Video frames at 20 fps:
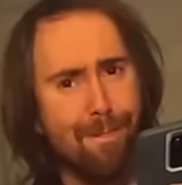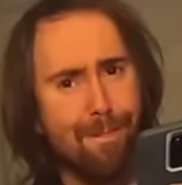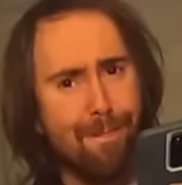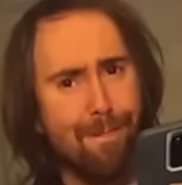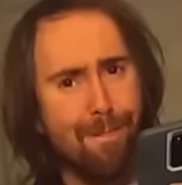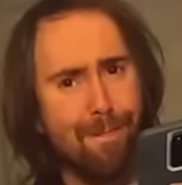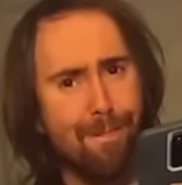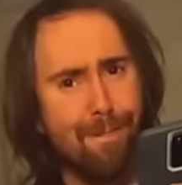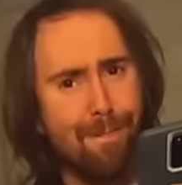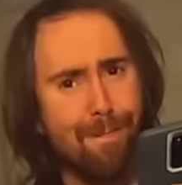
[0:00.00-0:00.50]

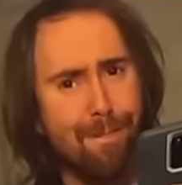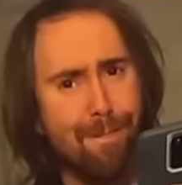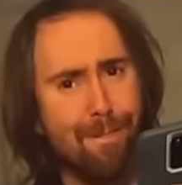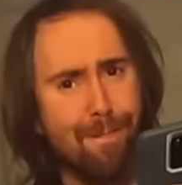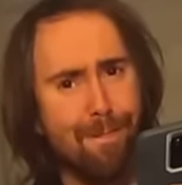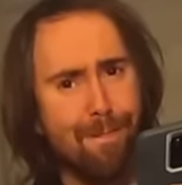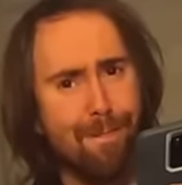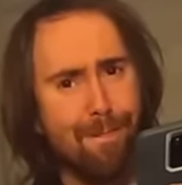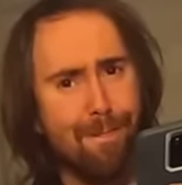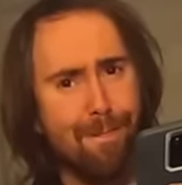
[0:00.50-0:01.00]

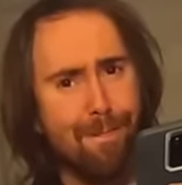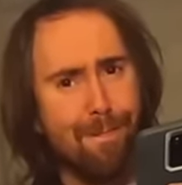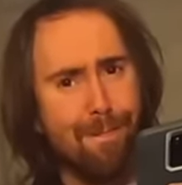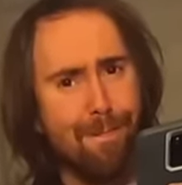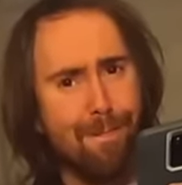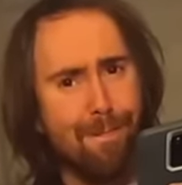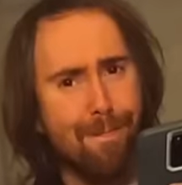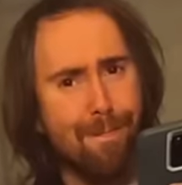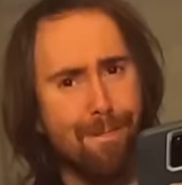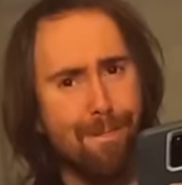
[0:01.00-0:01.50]

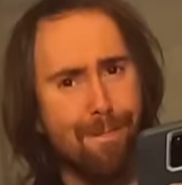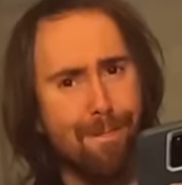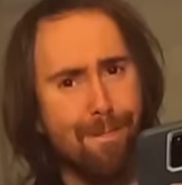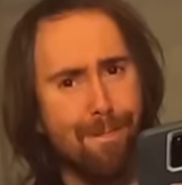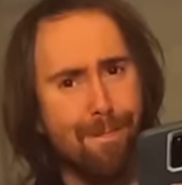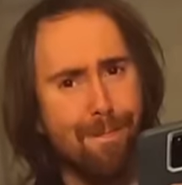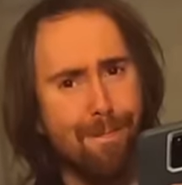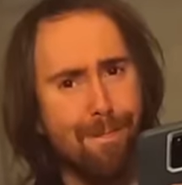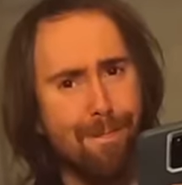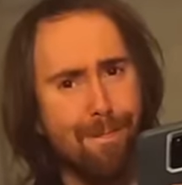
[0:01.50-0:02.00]

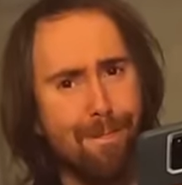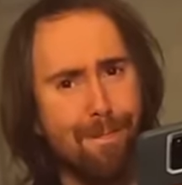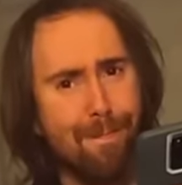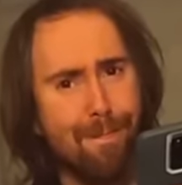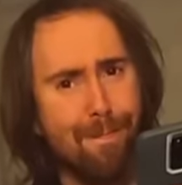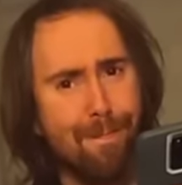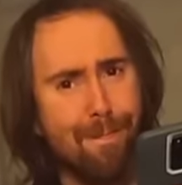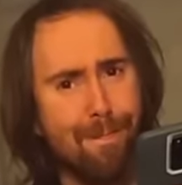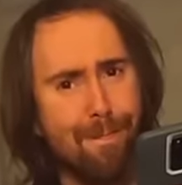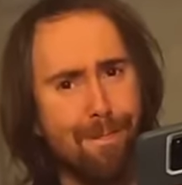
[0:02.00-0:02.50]

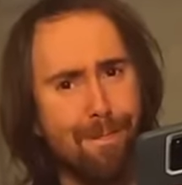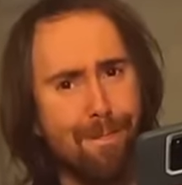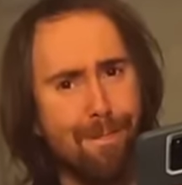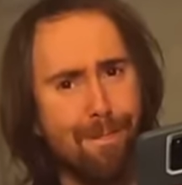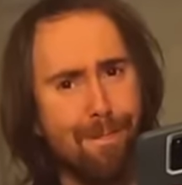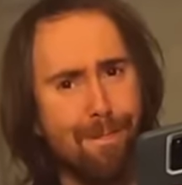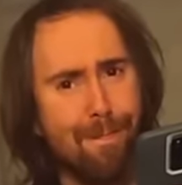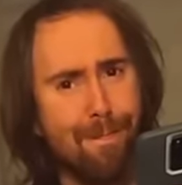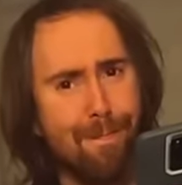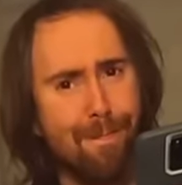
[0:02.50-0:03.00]

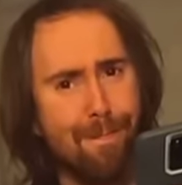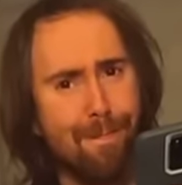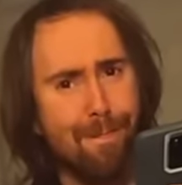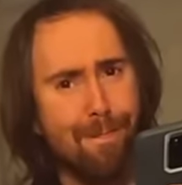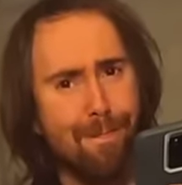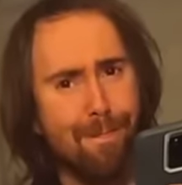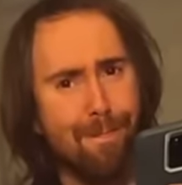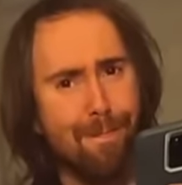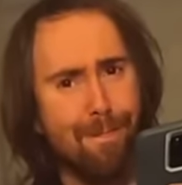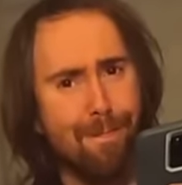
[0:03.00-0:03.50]

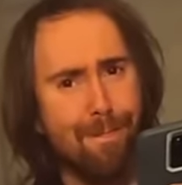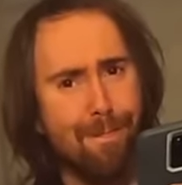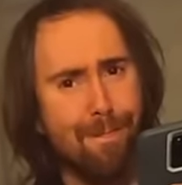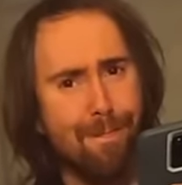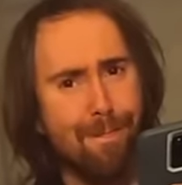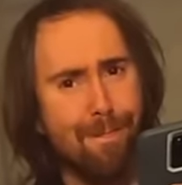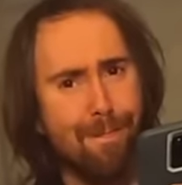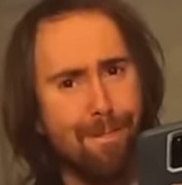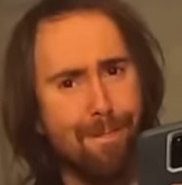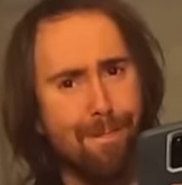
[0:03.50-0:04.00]

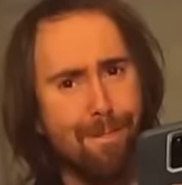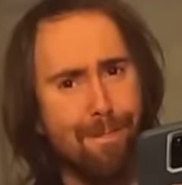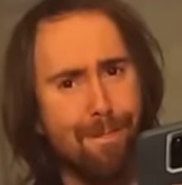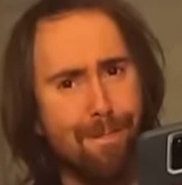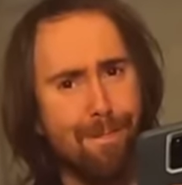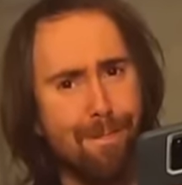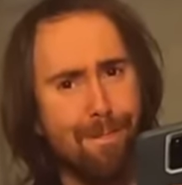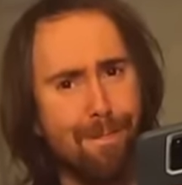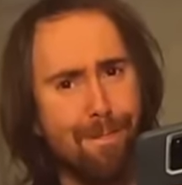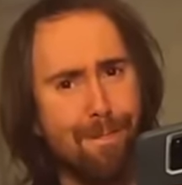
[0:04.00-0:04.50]

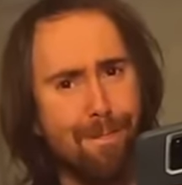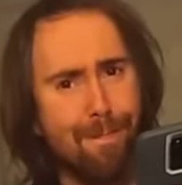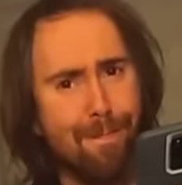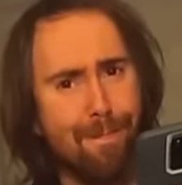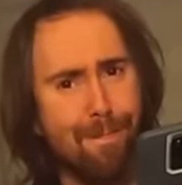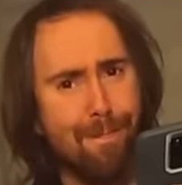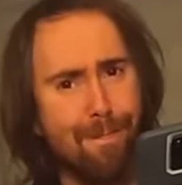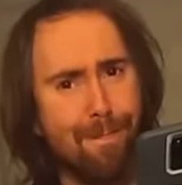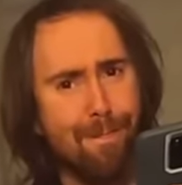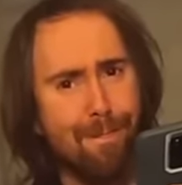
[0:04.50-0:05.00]

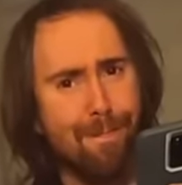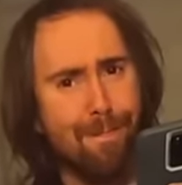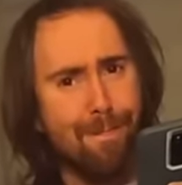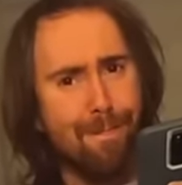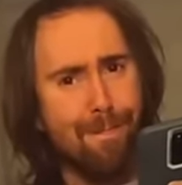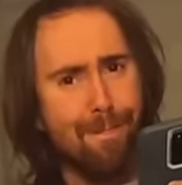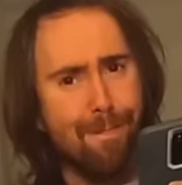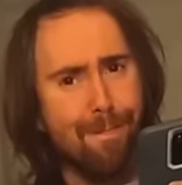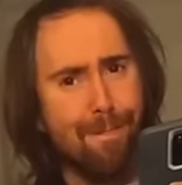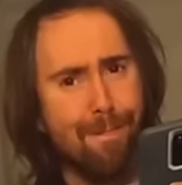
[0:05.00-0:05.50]

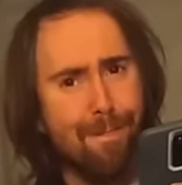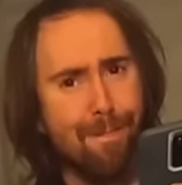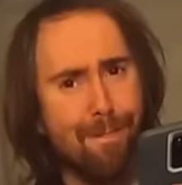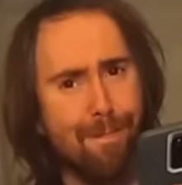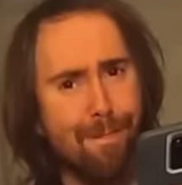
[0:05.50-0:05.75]
(no one is talking)